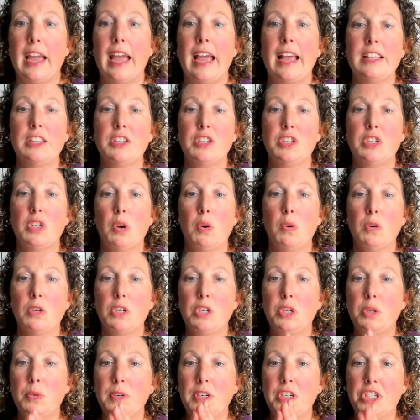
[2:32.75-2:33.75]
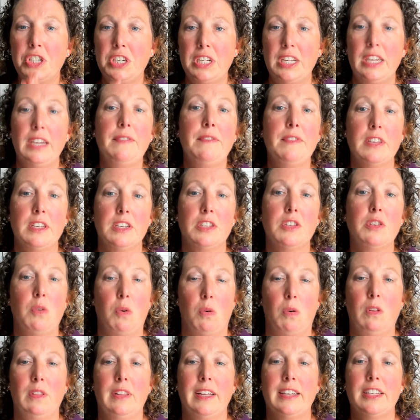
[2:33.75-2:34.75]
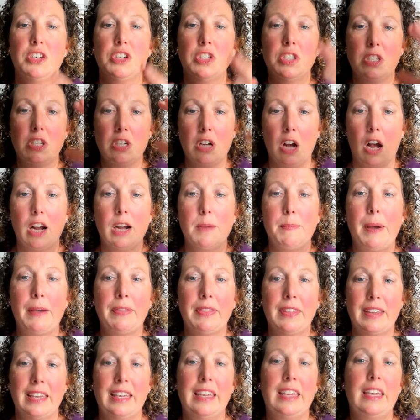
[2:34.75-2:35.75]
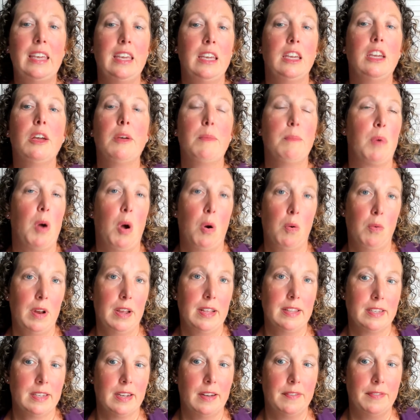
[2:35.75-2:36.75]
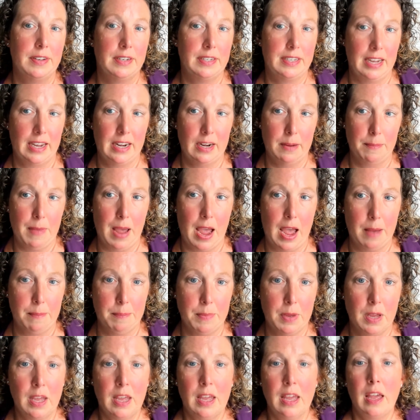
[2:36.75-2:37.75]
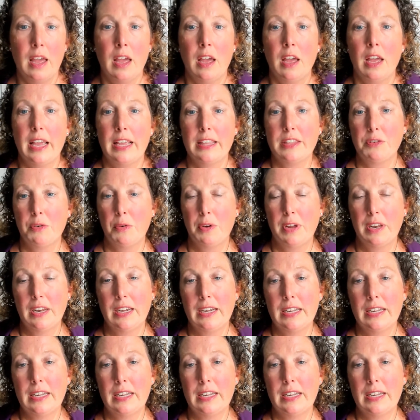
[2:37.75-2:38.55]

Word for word: And so to achieve this goal, let's just talk about the key components of a data map. It's going to